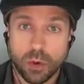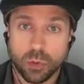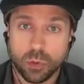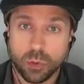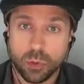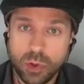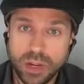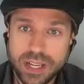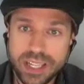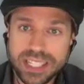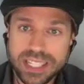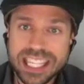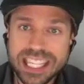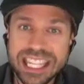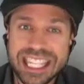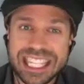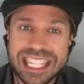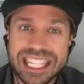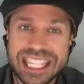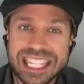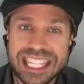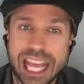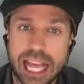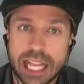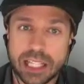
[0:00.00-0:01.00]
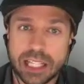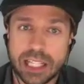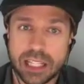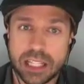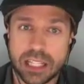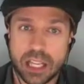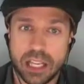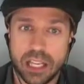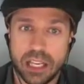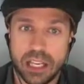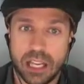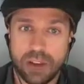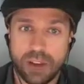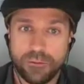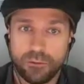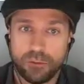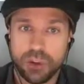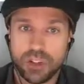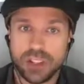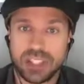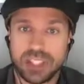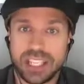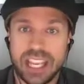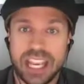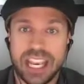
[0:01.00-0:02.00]
really sense the
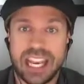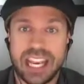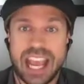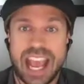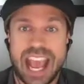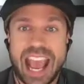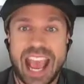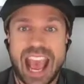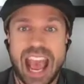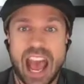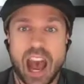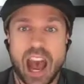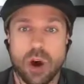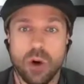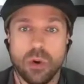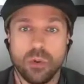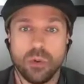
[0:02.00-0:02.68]
difference in how